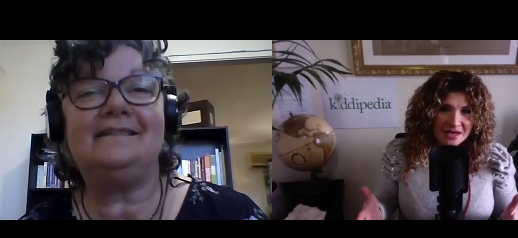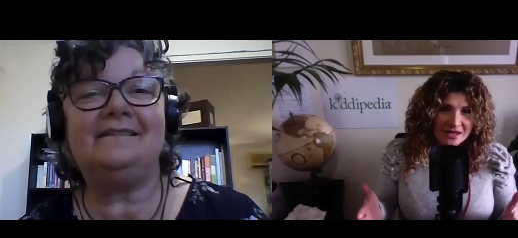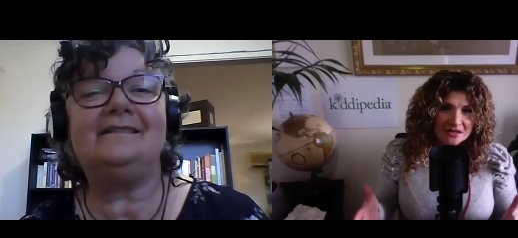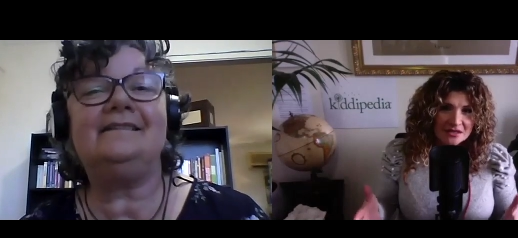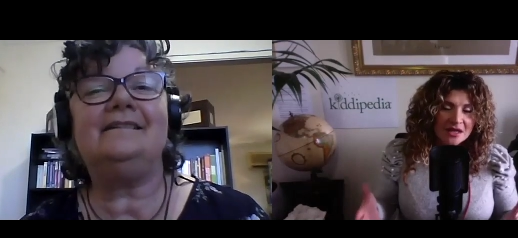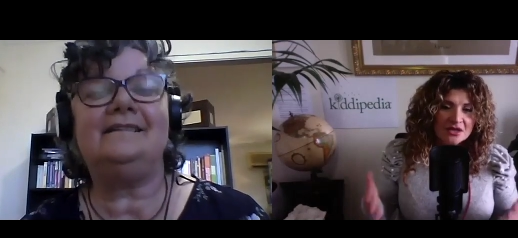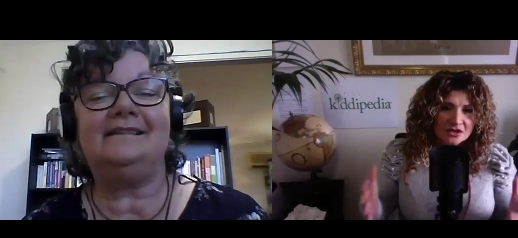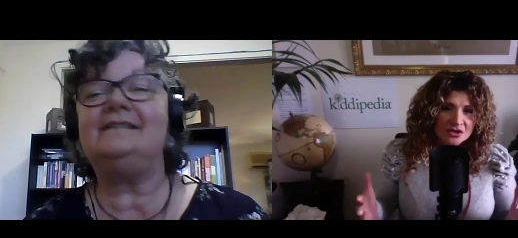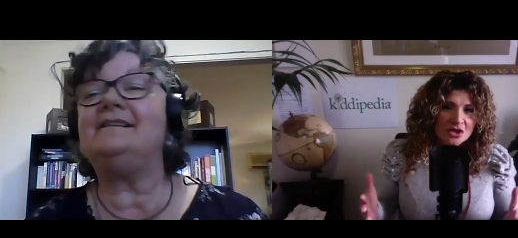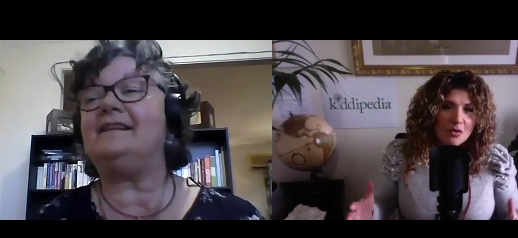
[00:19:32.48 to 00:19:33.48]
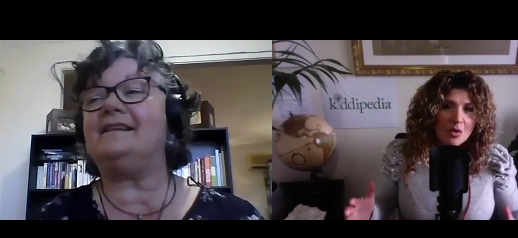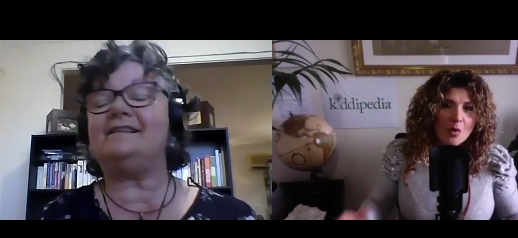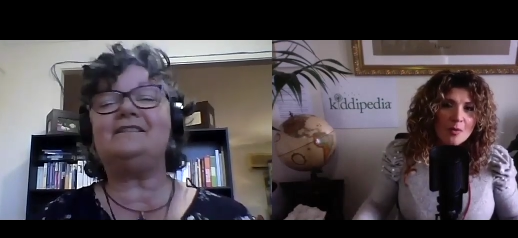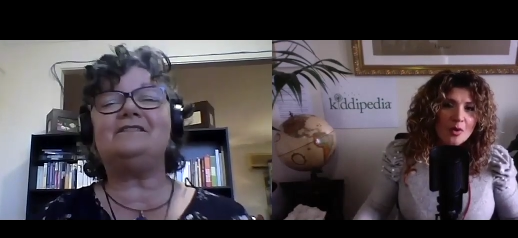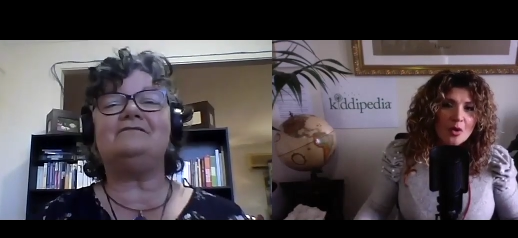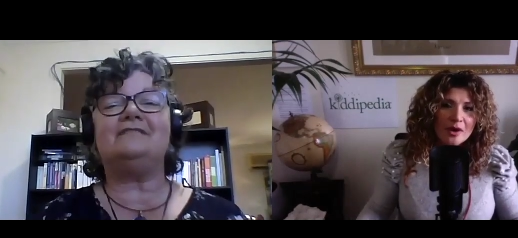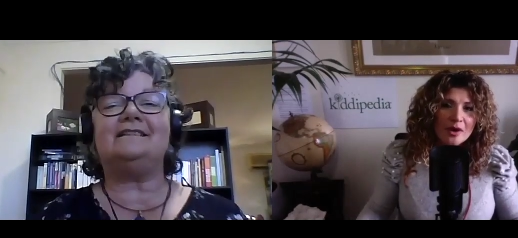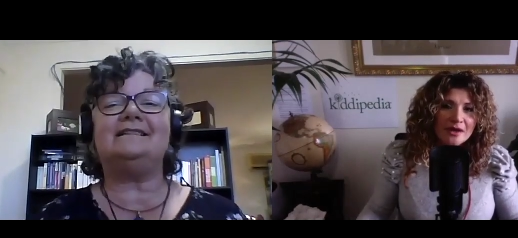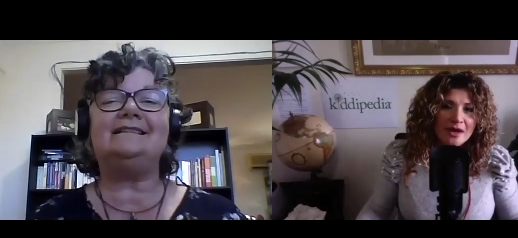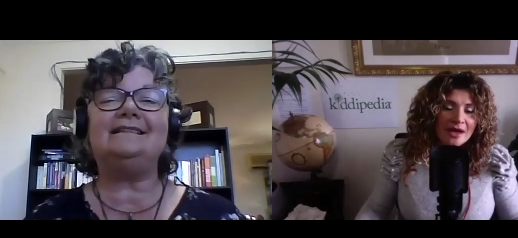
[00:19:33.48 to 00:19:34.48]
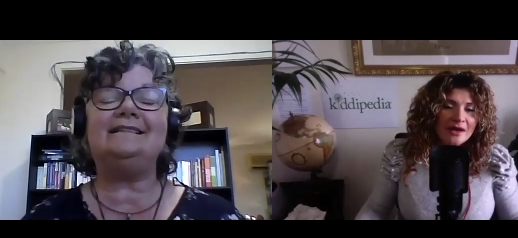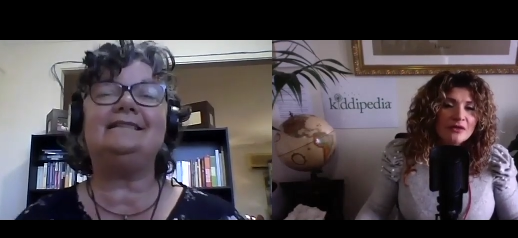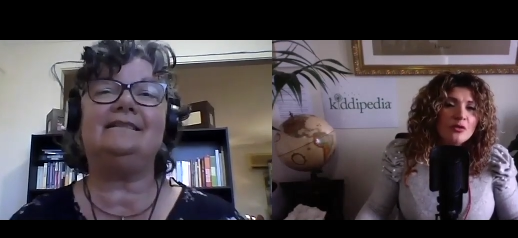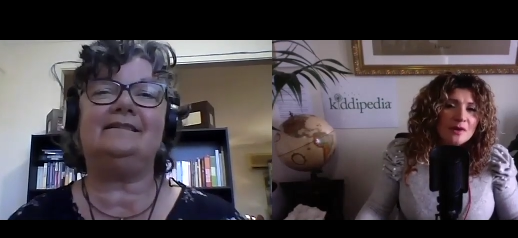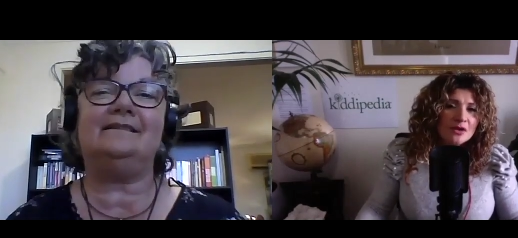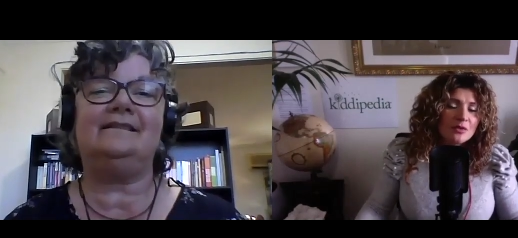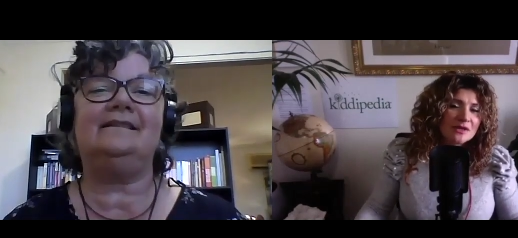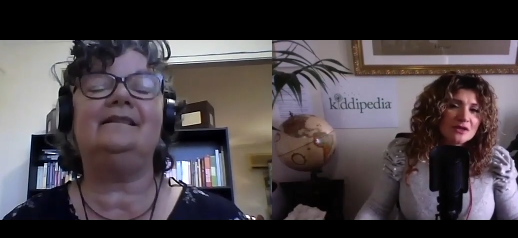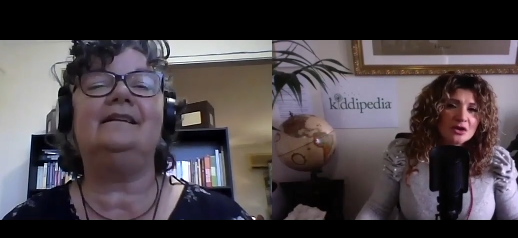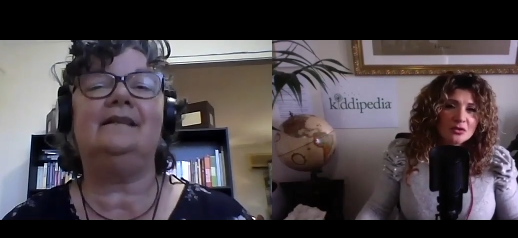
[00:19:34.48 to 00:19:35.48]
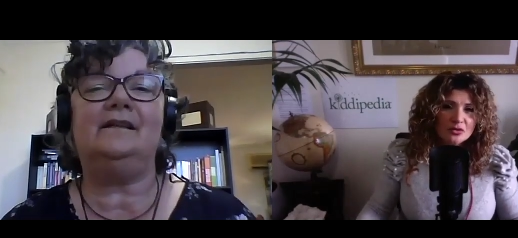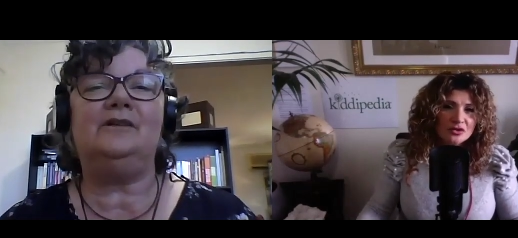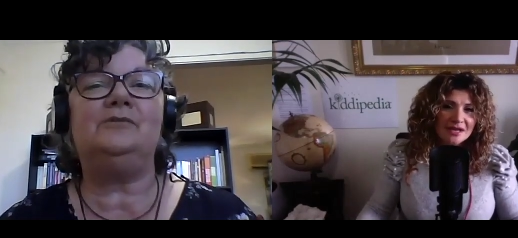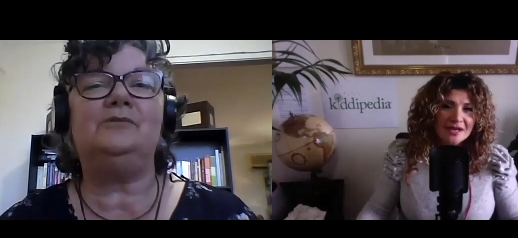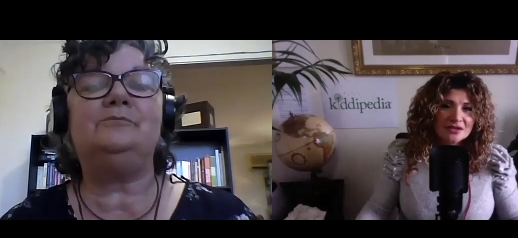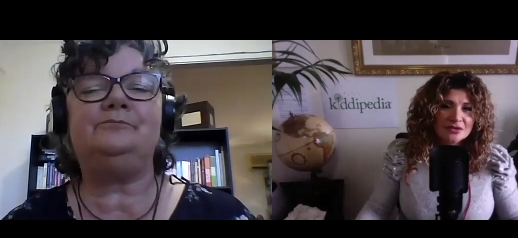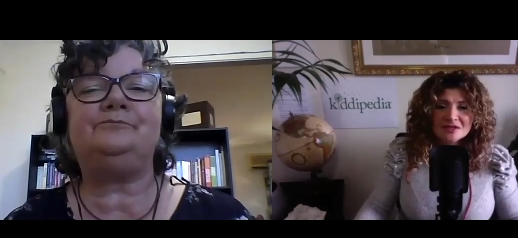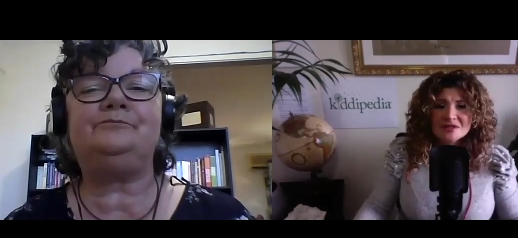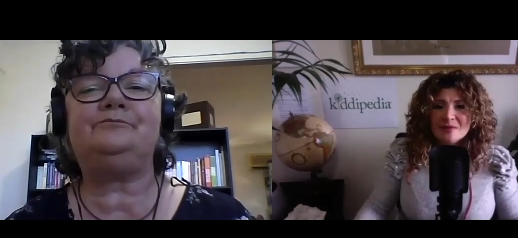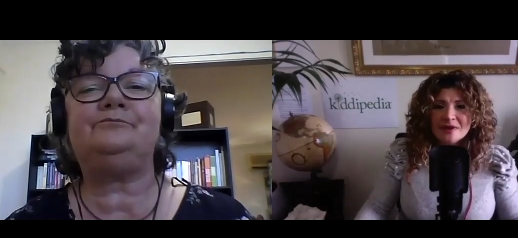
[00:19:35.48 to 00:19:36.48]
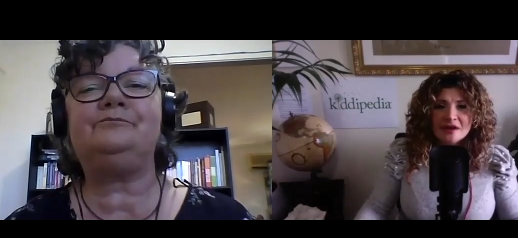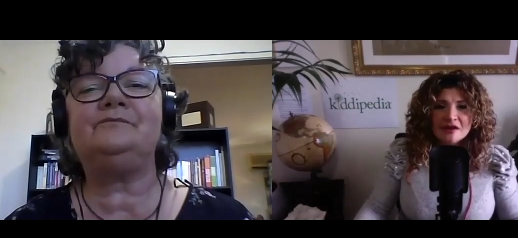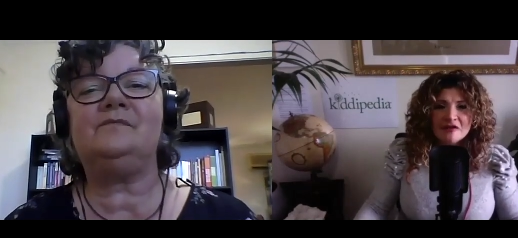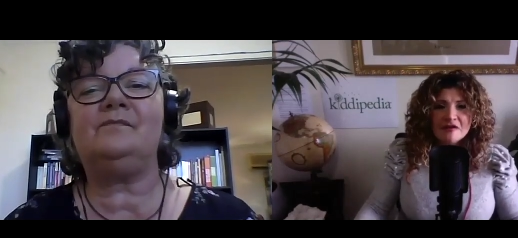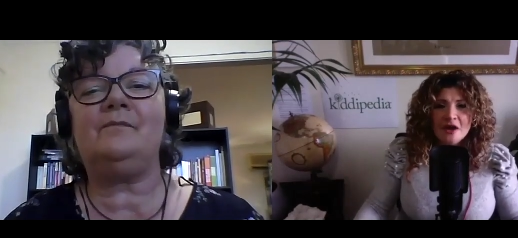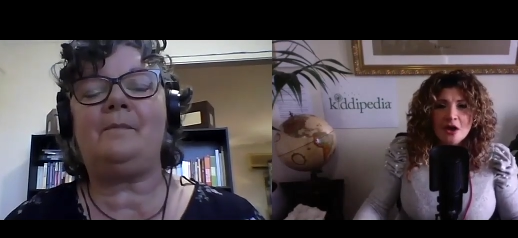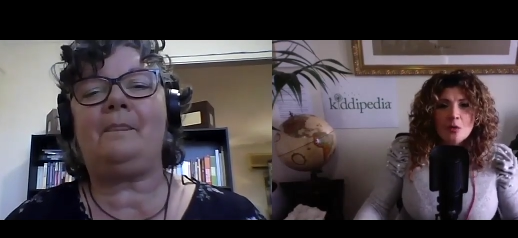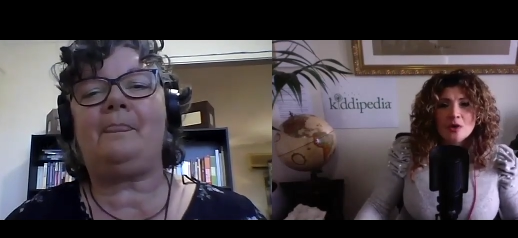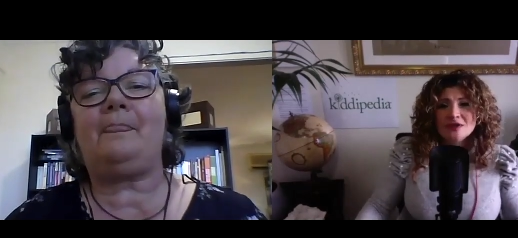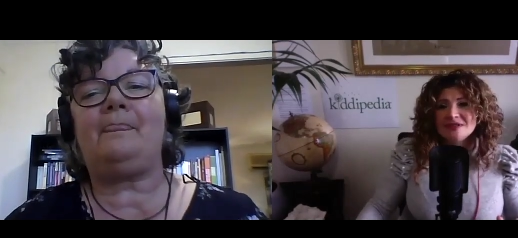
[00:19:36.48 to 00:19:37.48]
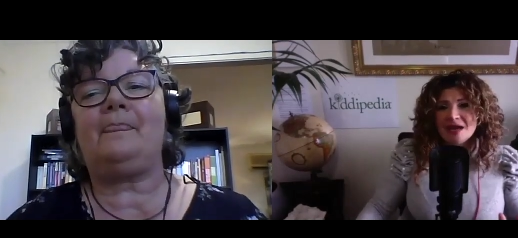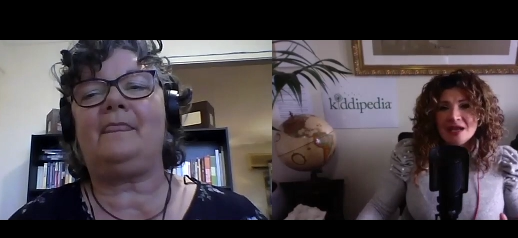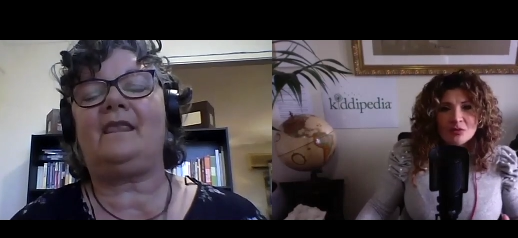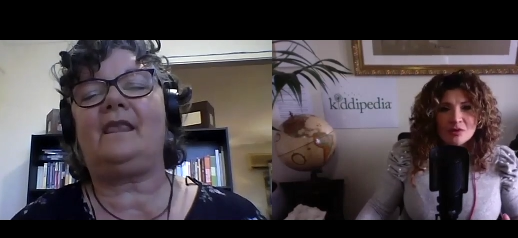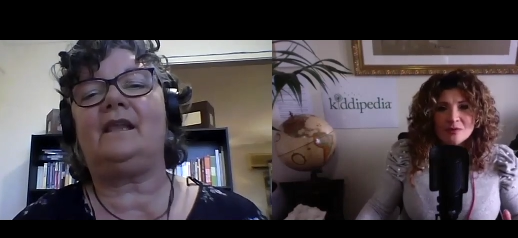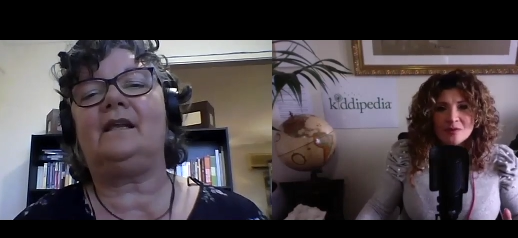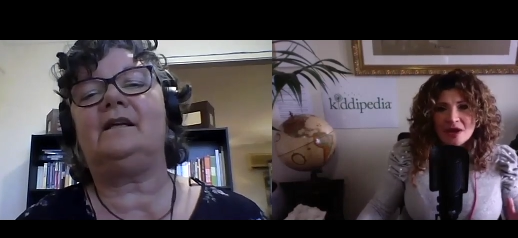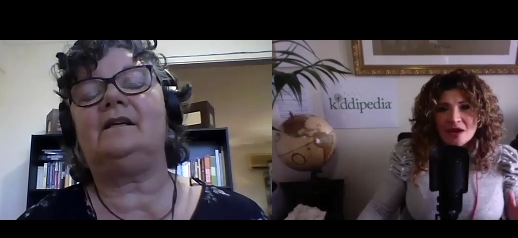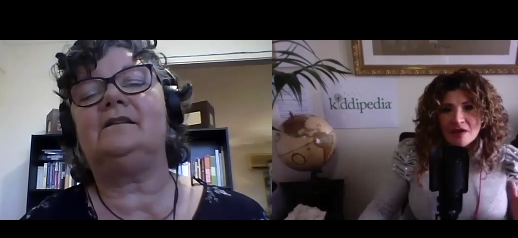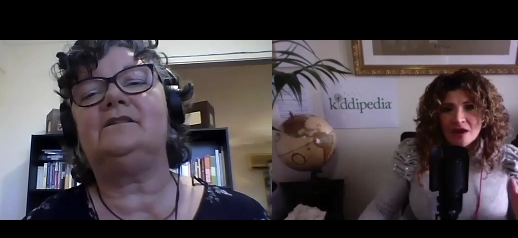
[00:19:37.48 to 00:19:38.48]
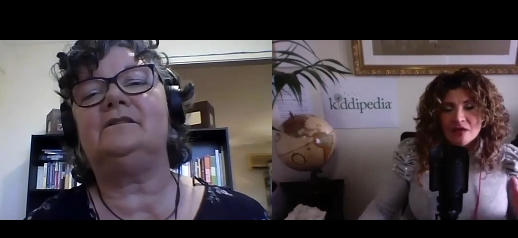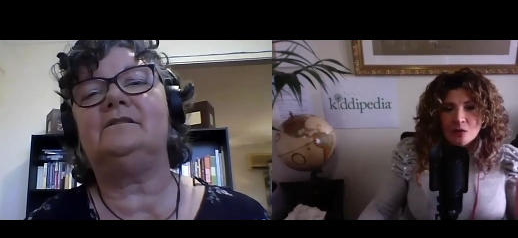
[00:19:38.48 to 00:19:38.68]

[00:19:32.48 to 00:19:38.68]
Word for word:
Speaker 1: each day. Just know That's at what point, right. and almost almost like a routine. So it doesn't matter if what state you're in, but e- either